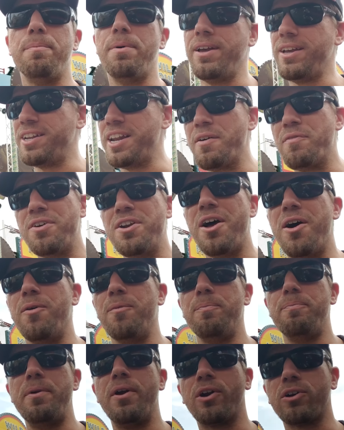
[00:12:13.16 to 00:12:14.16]
but you never know.
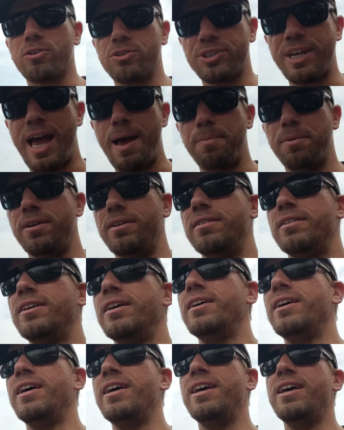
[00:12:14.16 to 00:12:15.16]
Miracles happen.
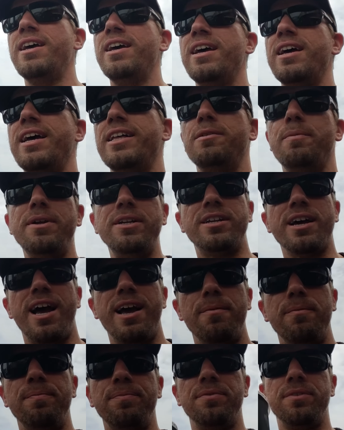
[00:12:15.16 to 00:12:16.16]
In the
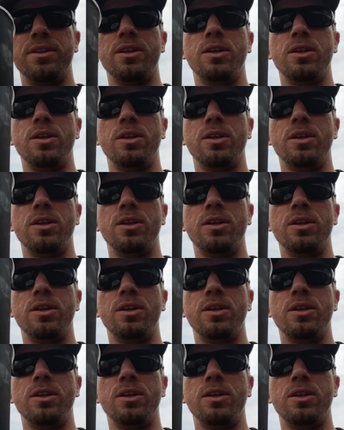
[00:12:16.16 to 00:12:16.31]
meantime,